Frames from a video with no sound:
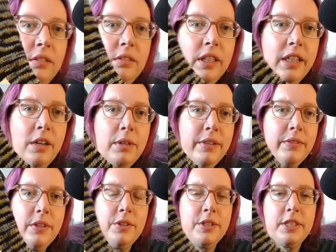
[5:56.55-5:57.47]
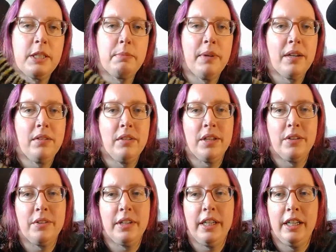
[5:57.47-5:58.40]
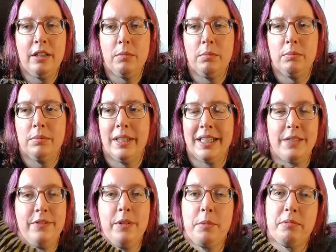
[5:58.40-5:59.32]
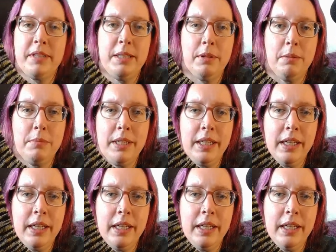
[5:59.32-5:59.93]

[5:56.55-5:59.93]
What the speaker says: Like, I'll never notice the sparkle. I don't care. Like, it's very pretty while I'm knitting it